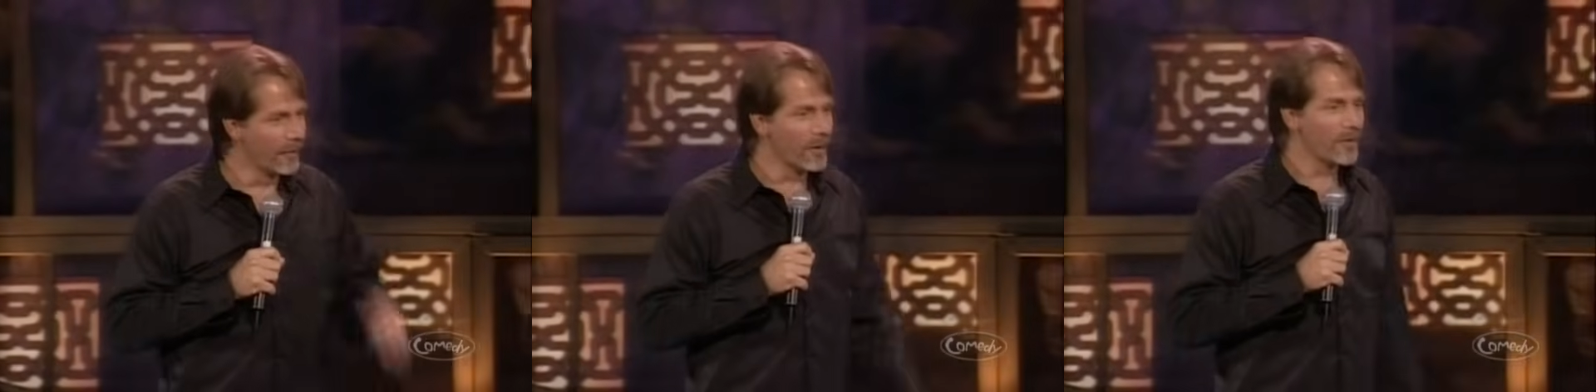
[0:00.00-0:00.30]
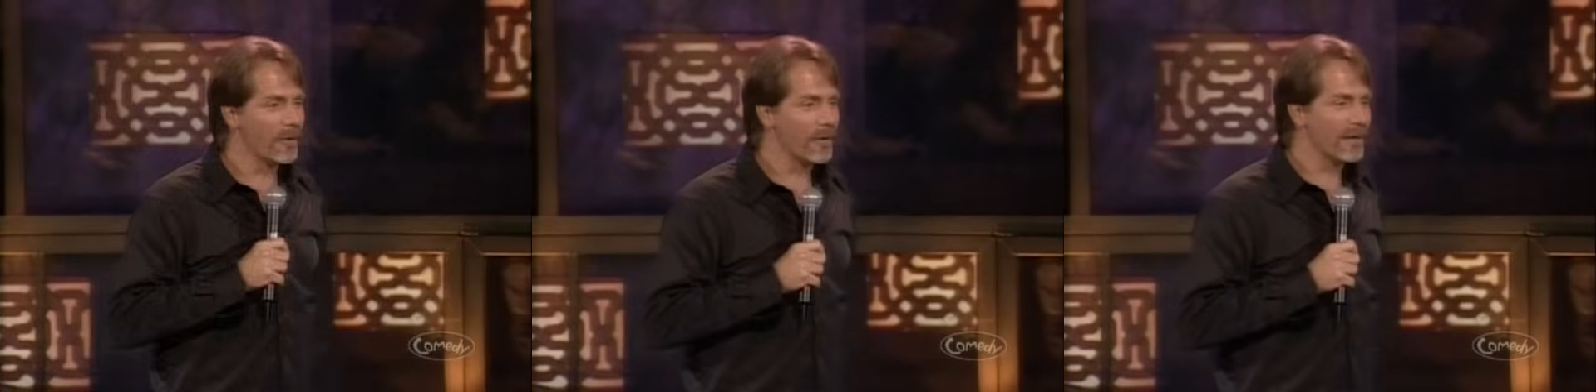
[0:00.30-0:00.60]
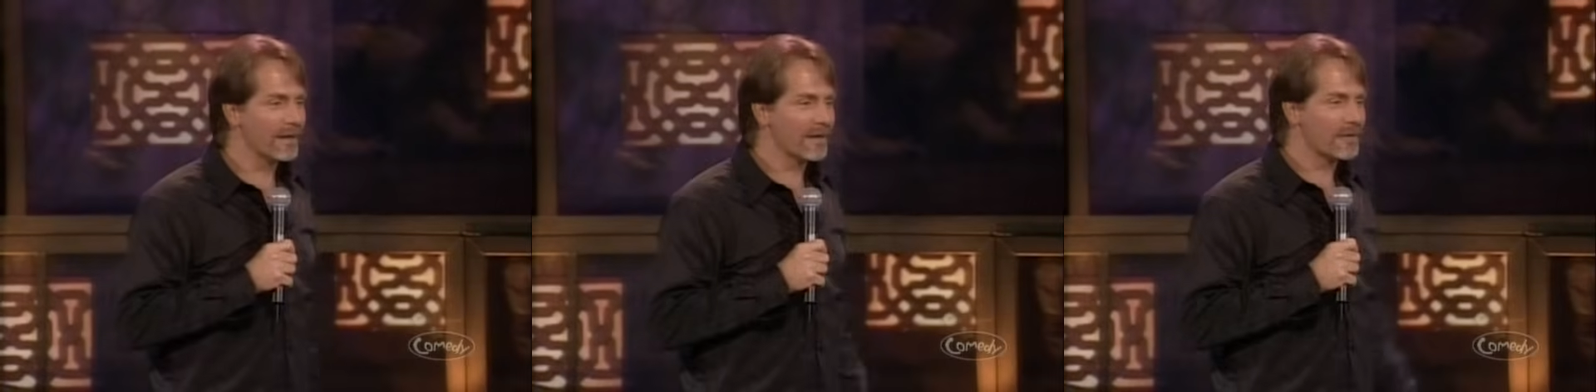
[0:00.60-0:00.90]
And when we
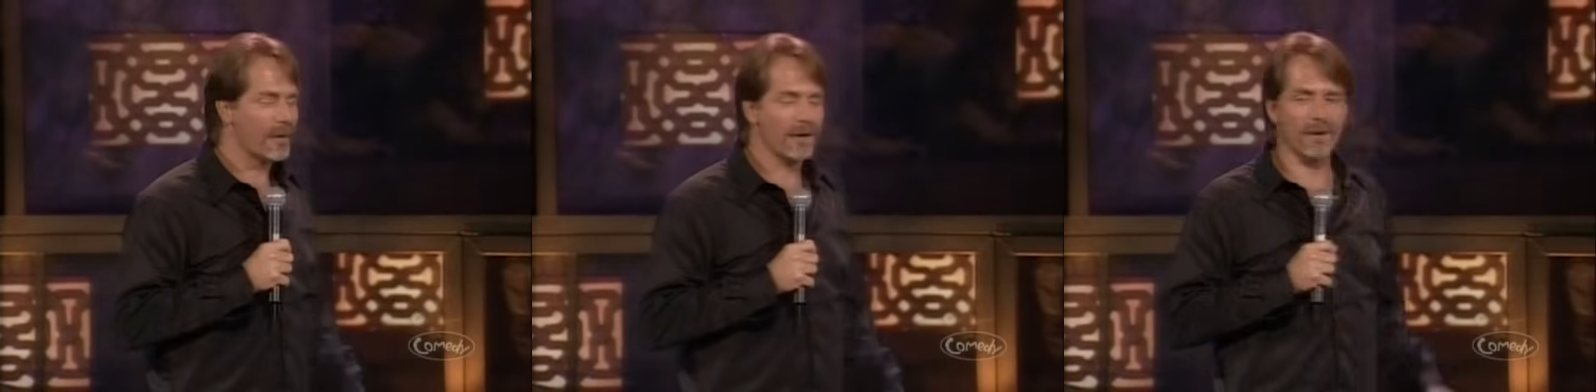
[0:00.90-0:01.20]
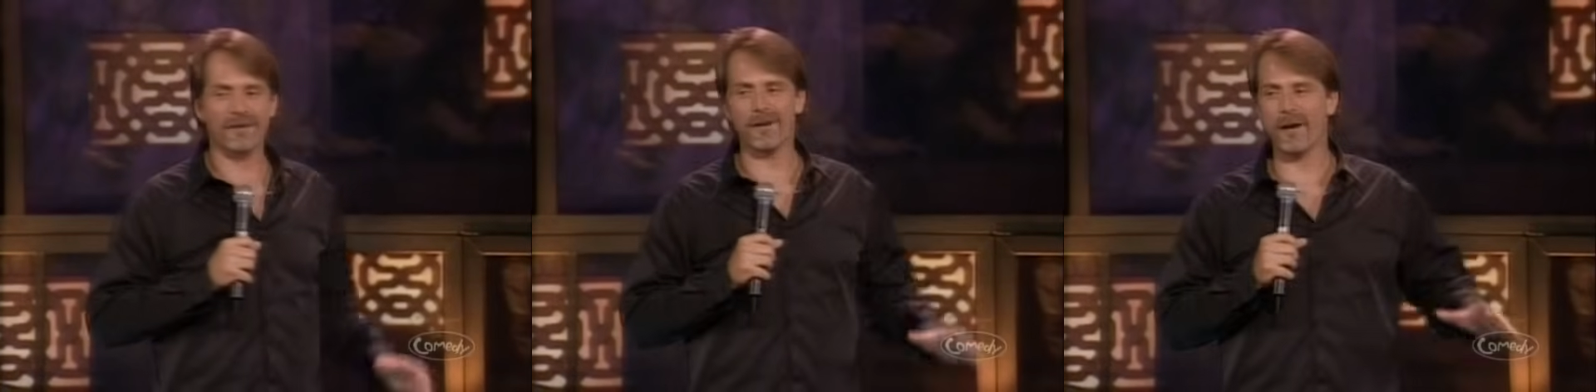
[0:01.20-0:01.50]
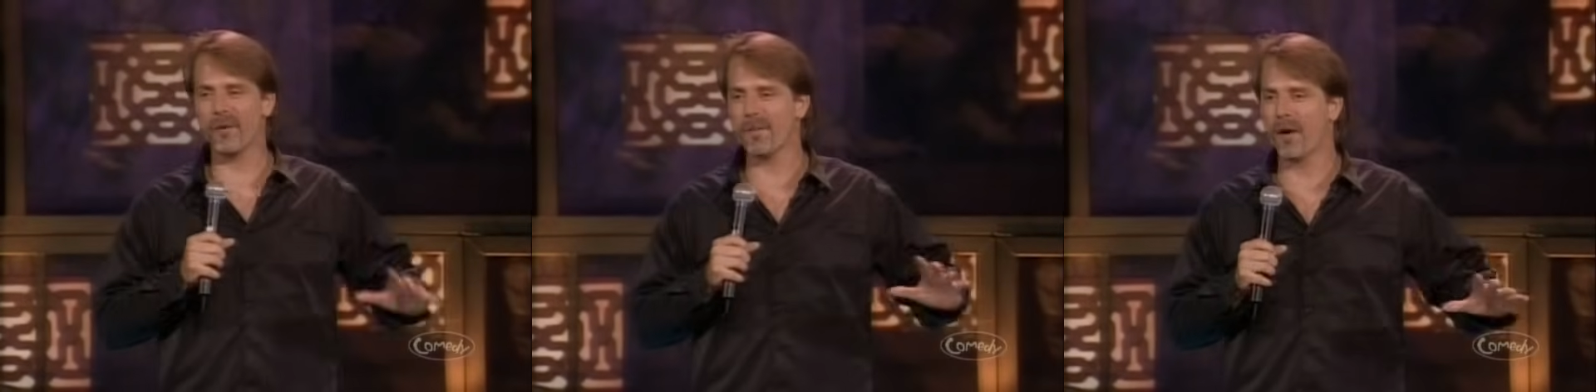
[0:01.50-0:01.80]
went to this wedding, we
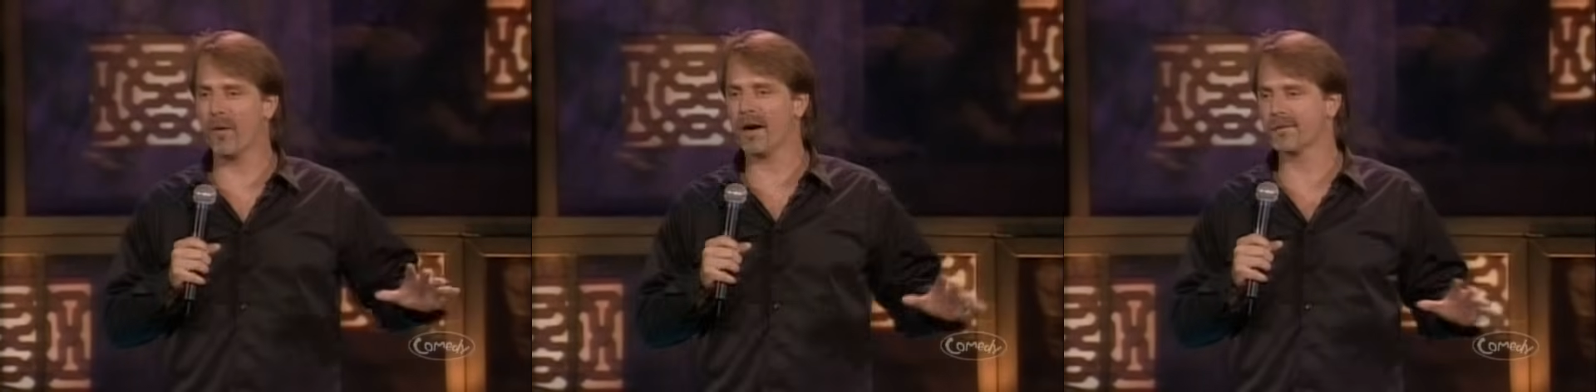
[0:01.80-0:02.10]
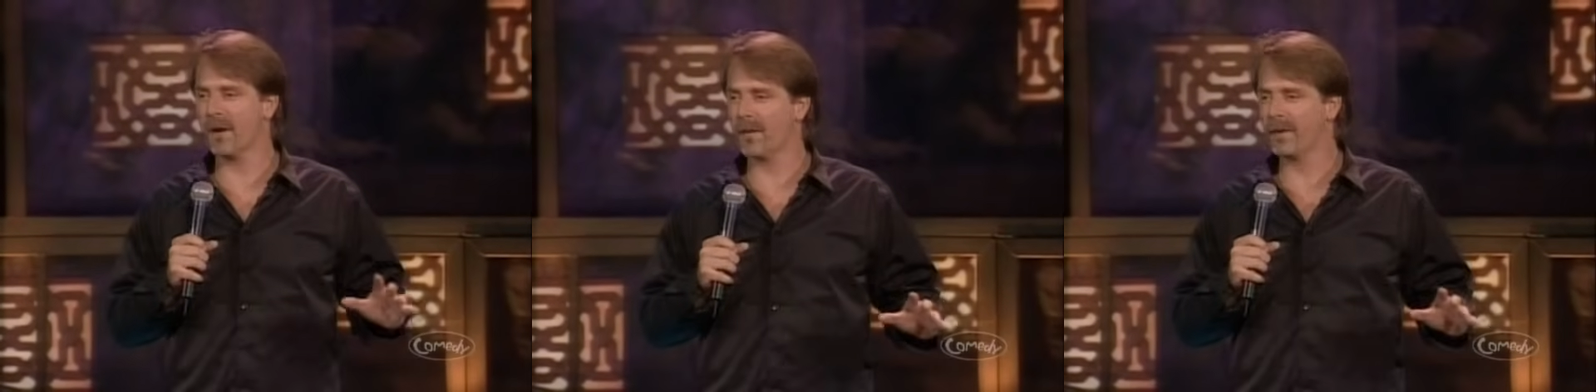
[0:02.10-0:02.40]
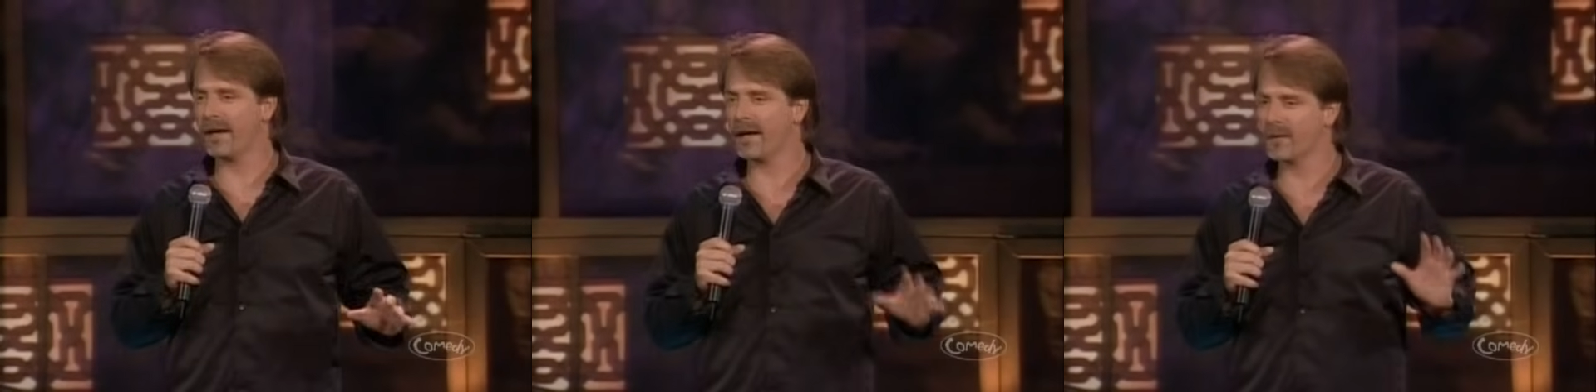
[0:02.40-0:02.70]
stayed with my wife's mom
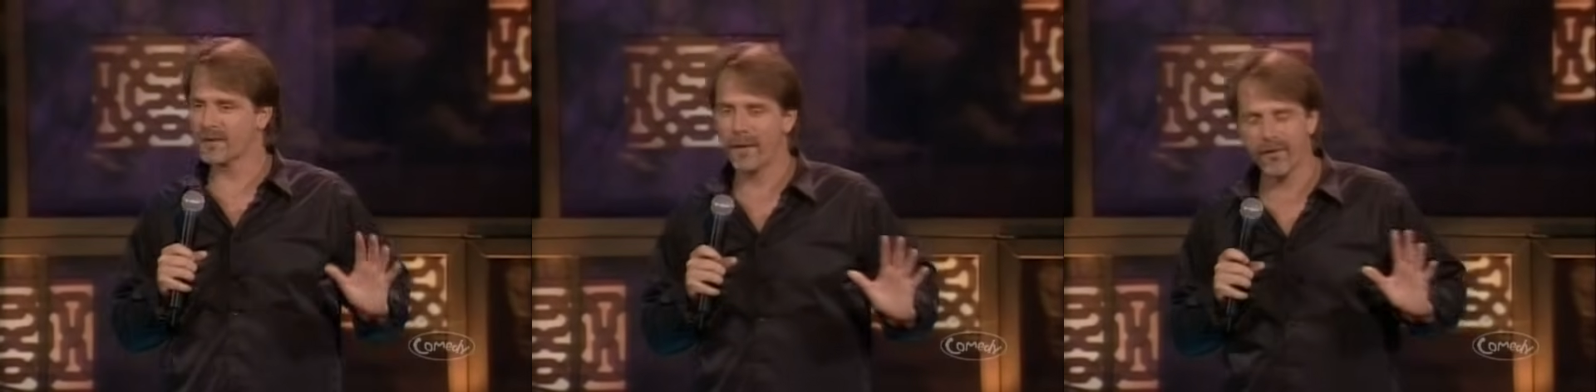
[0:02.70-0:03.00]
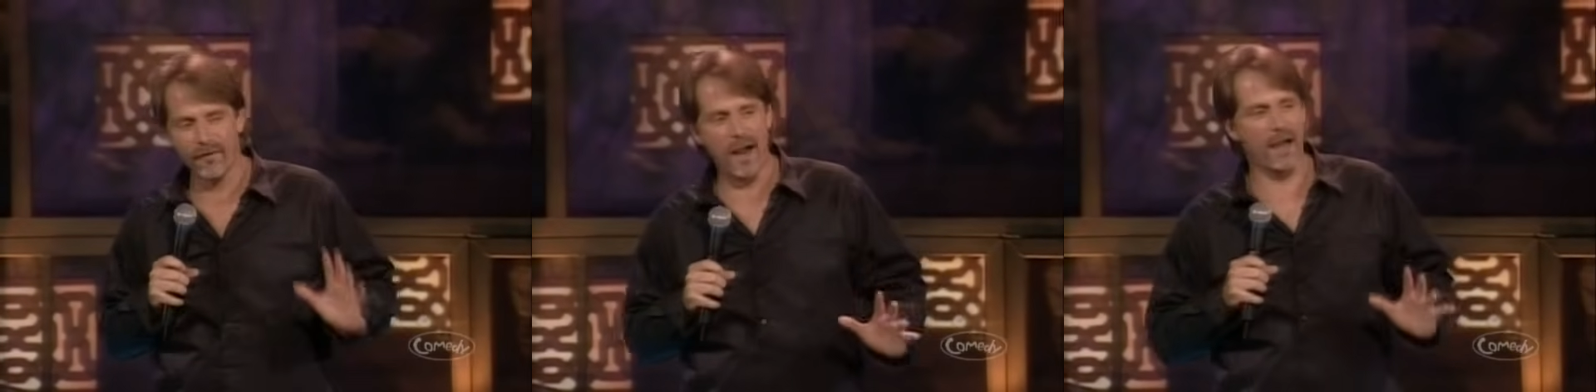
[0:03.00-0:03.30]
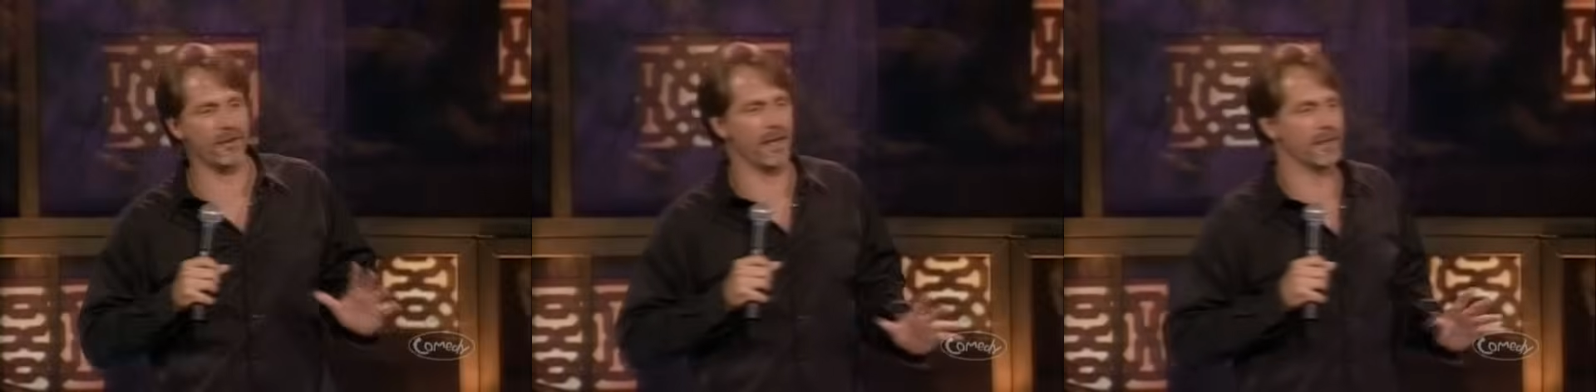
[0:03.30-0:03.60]
and dad. We spent
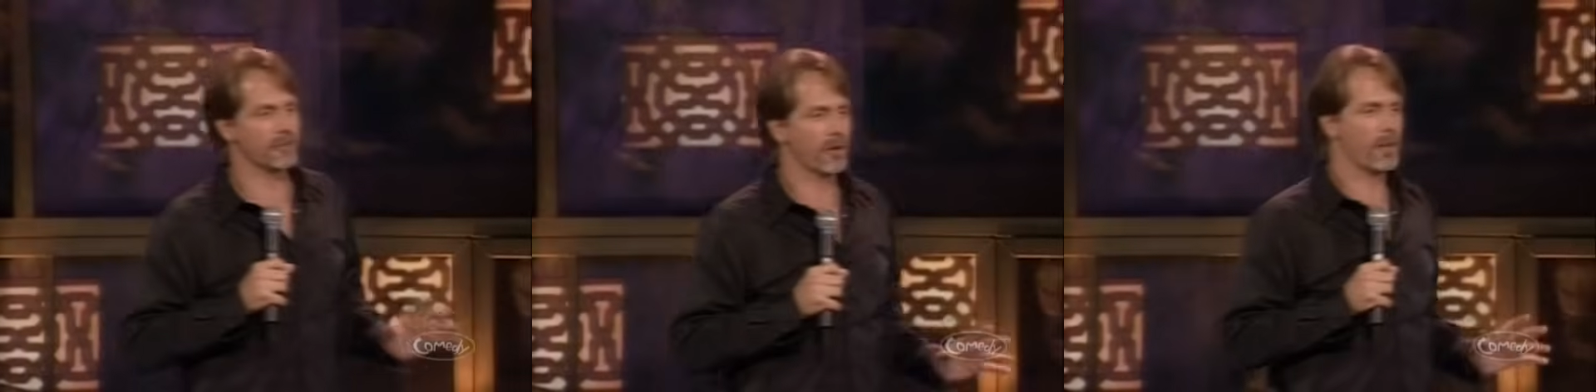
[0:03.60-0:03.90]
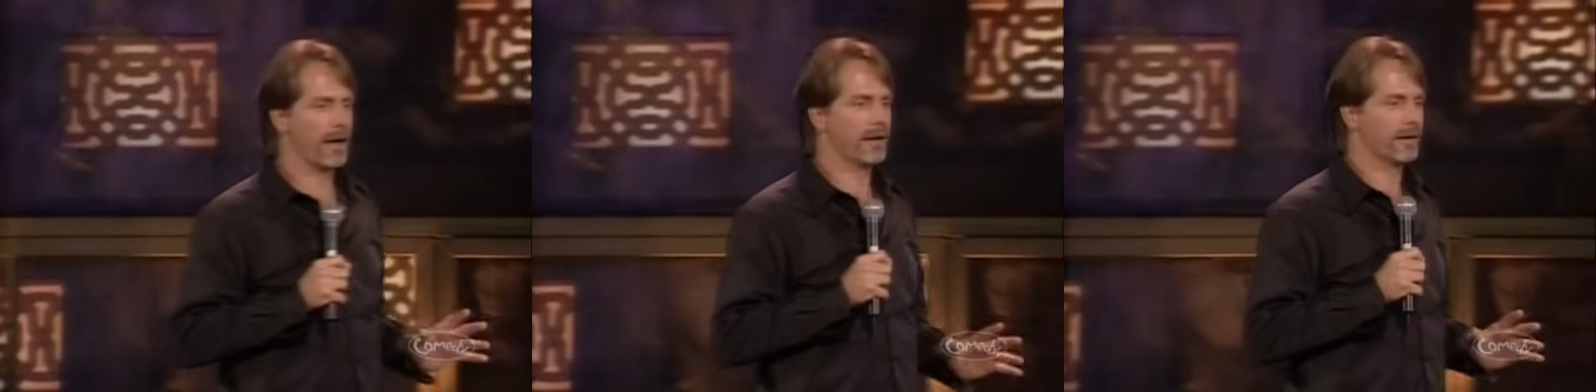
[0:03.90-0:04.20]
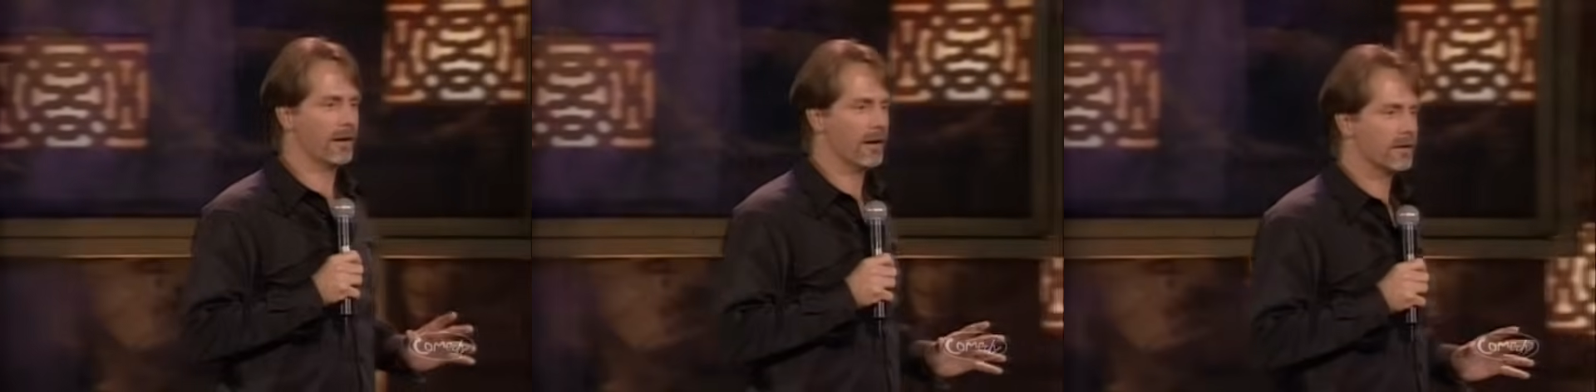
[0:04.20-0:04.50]
5 days with my
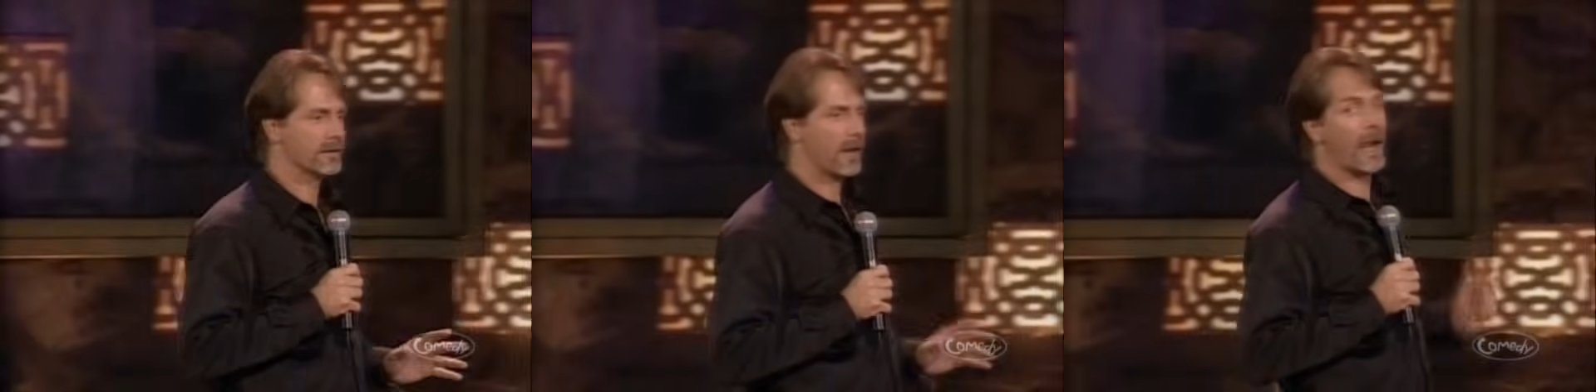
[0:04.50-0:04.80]
in-laws.